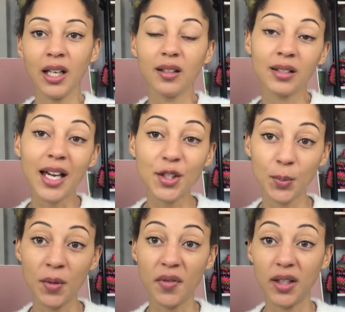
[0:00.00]
Last
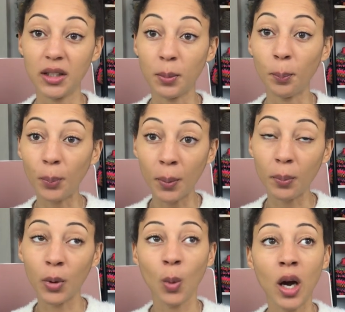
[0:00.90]
month I did a
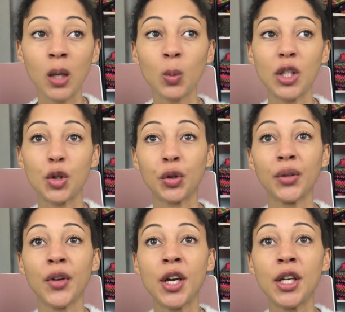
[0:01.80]
bumper one which
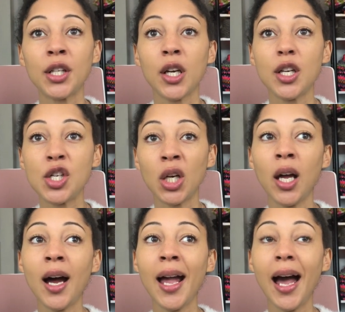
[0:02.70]
covered
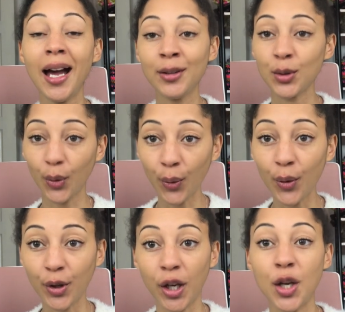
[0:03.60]
July and
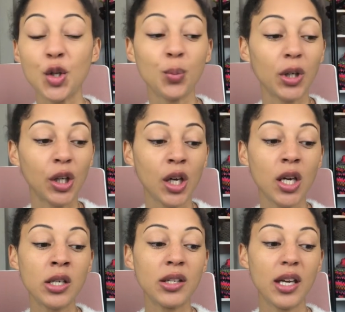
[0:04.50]
August
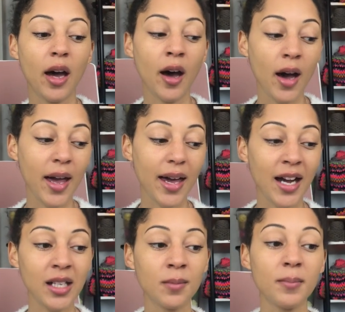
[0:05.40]
because I
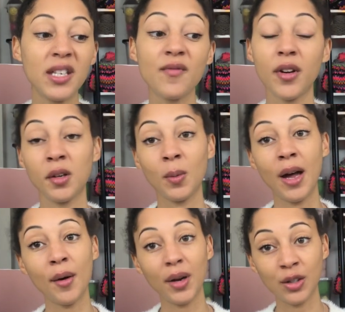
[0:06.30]
hadn't been very
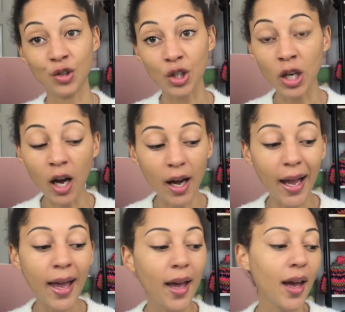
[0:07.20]
well in
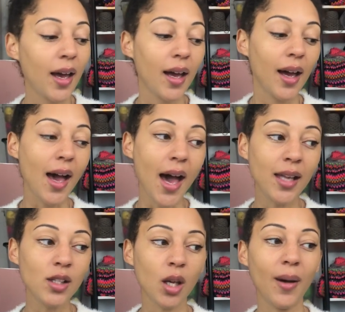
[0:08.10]
July,
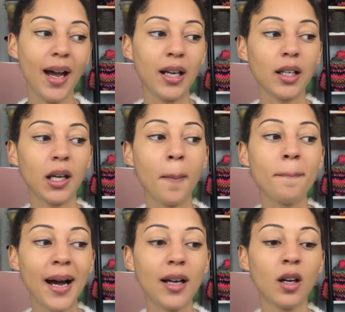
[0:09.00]
and so I had like a
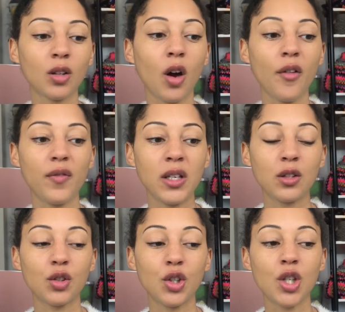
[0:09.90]
backlog of things
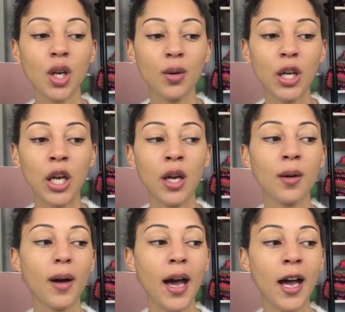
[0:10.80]
to show you
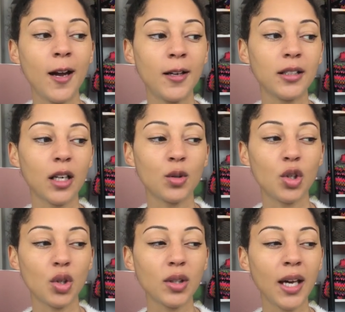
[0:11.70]
and I was
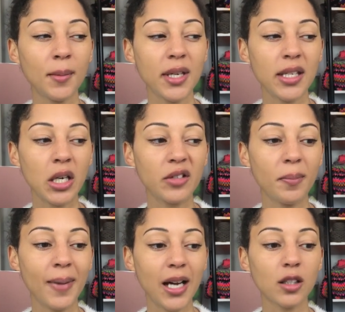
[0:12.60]
just getting myself
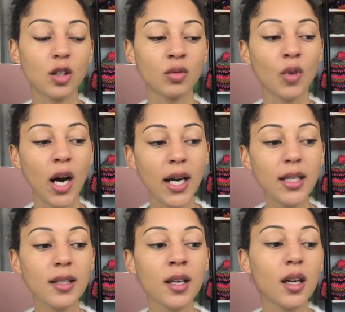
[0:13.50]
back to
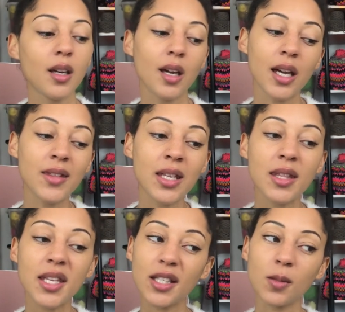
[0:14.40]
rights. And then
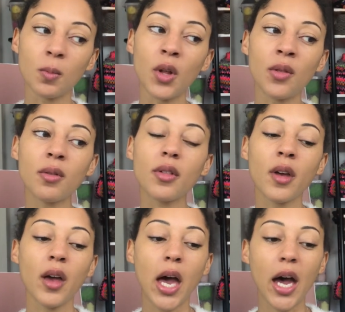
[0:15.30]
this month
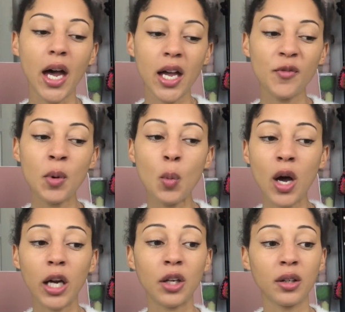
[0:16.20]
I have been
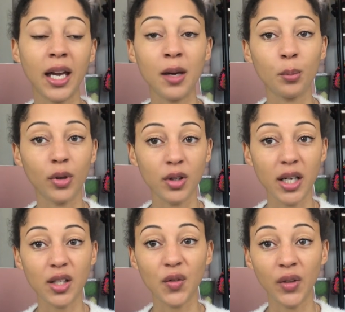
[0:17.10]
working on getting
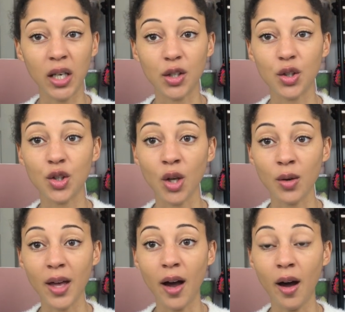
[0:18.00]
projects finished so
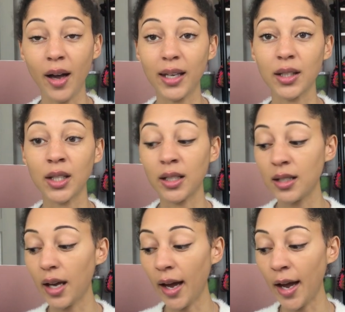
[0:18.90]
that I
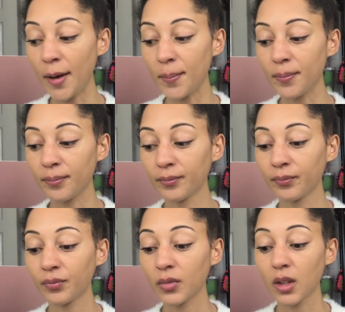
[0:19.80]
can um,
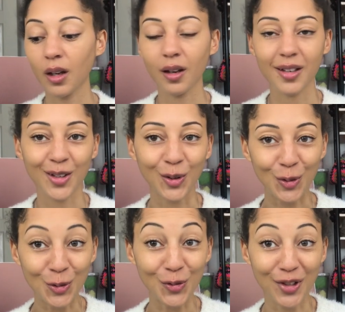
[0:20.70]

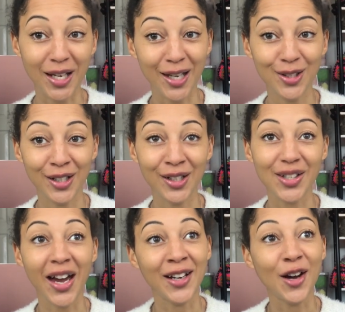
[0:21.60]
call for testers,
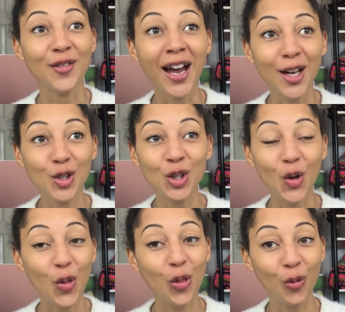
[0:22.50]
and I've actually
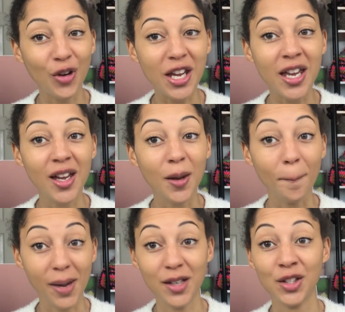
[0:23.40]
got three
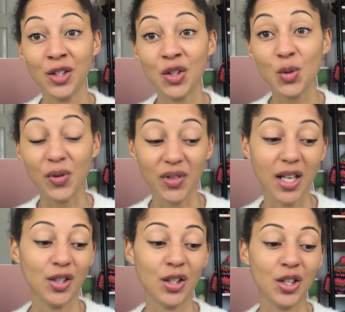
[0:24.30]
patterns with
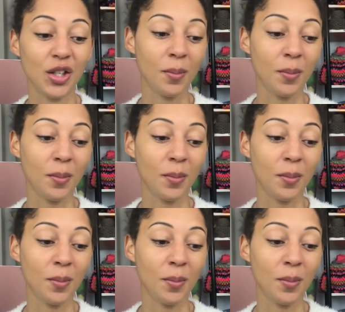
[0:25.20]
testers at the